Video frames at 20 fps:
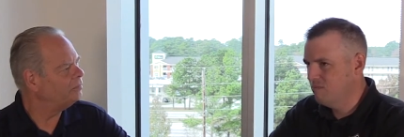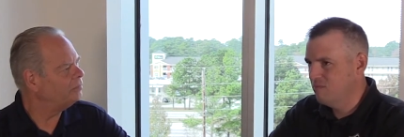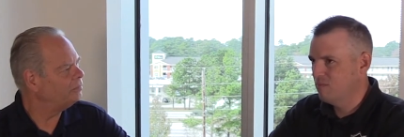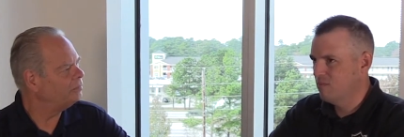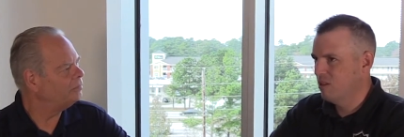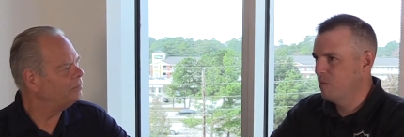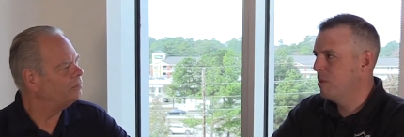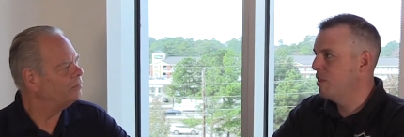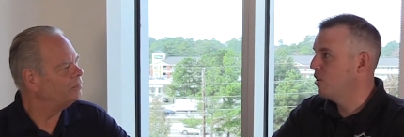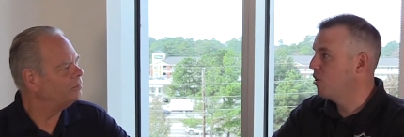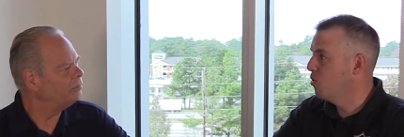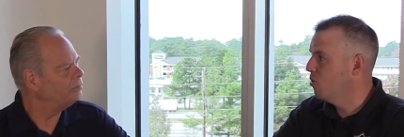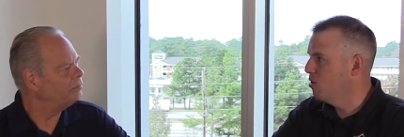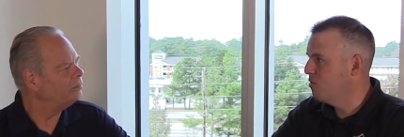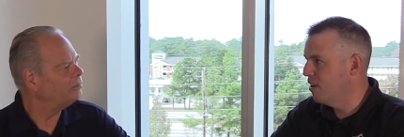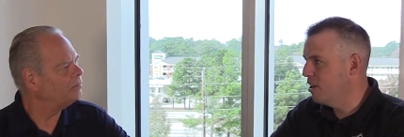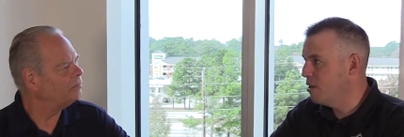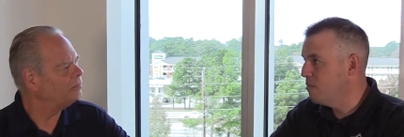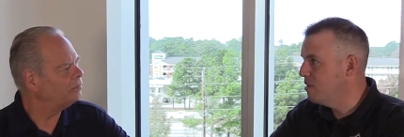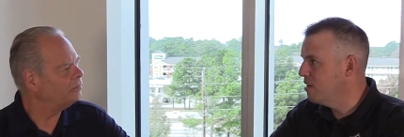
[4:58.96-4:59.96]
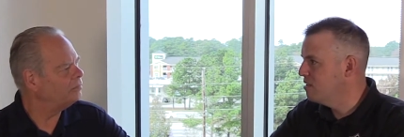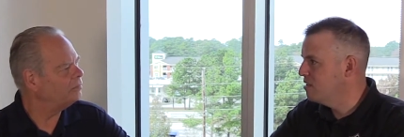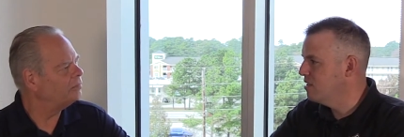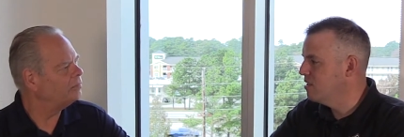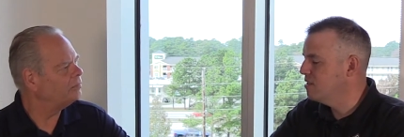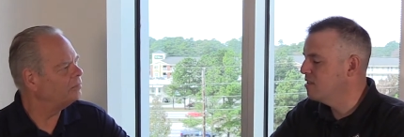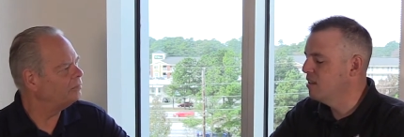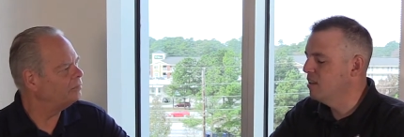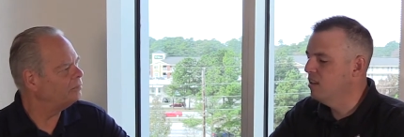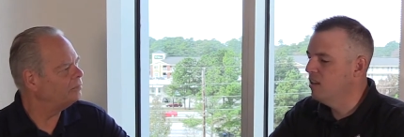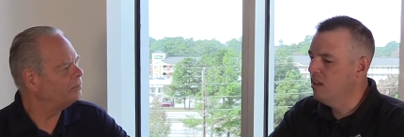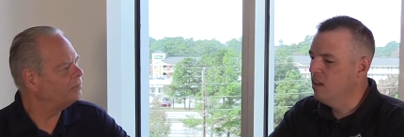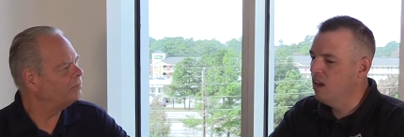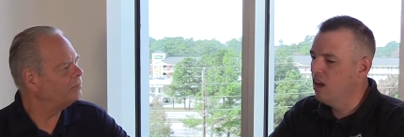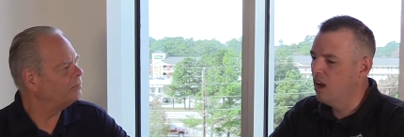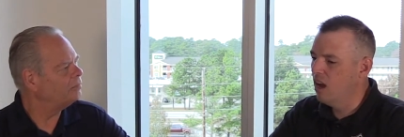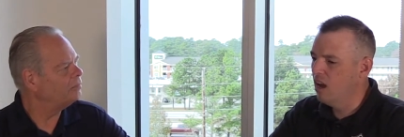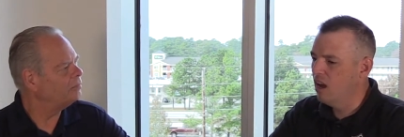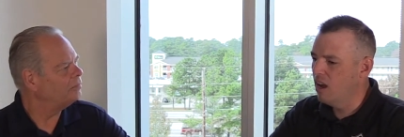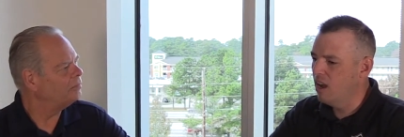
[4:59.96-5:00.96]
Speaker 1: going to be the core of any business.
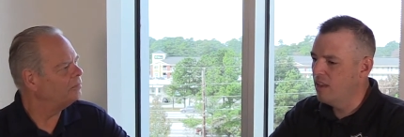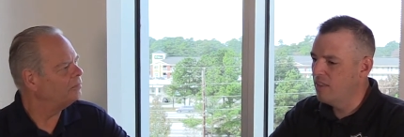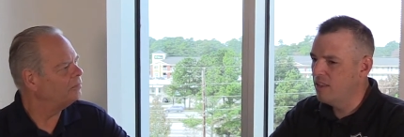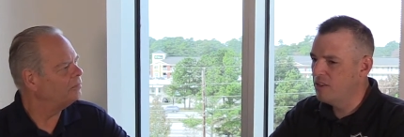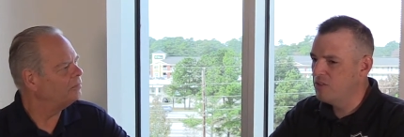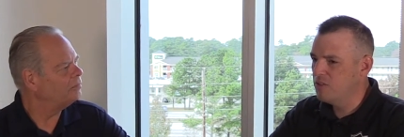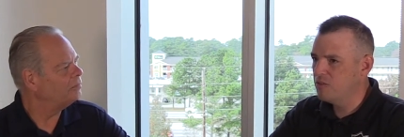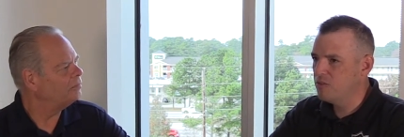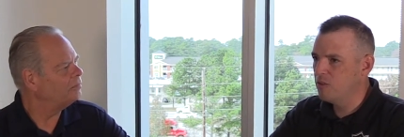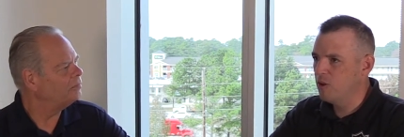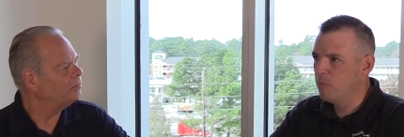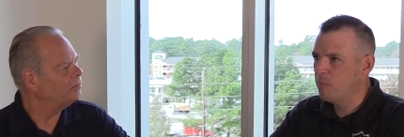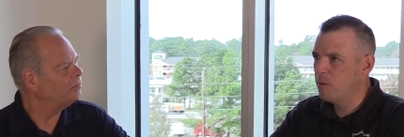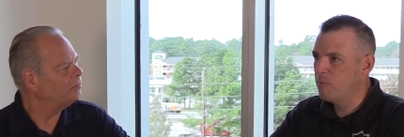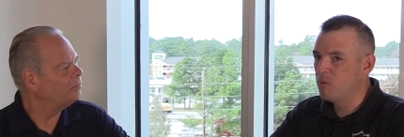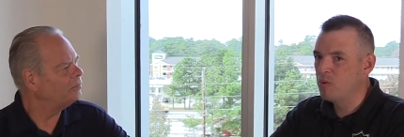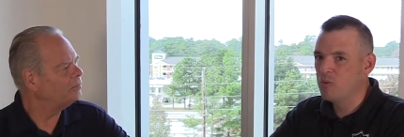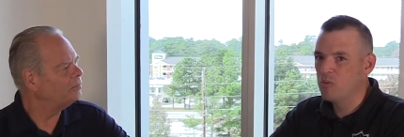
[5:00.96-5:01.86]
Uh, and then just, you know, people who